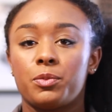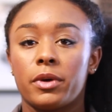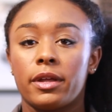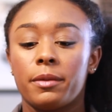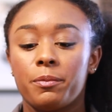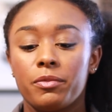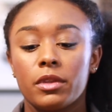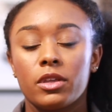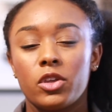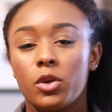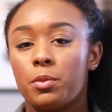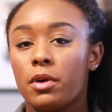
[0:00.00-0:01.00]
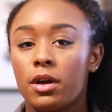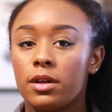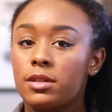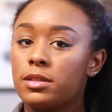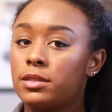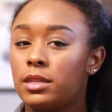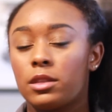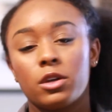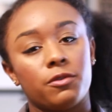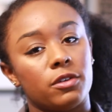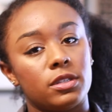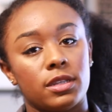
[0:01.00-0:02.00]
but coupons and
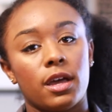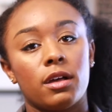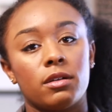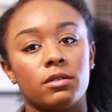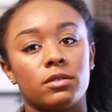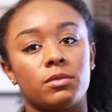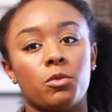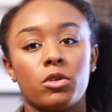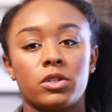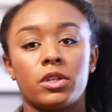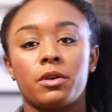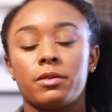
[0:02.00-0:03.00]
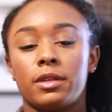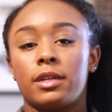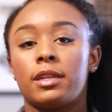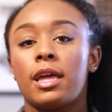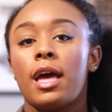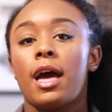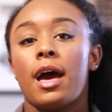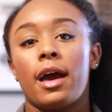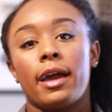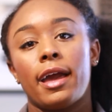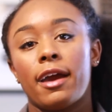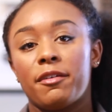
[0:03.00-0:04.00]
look for sales more so than
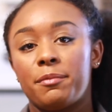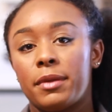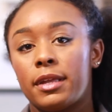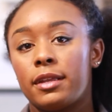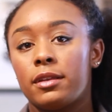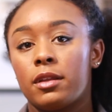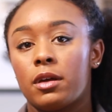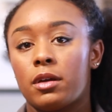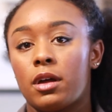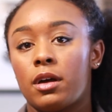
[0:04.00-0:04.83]
I have been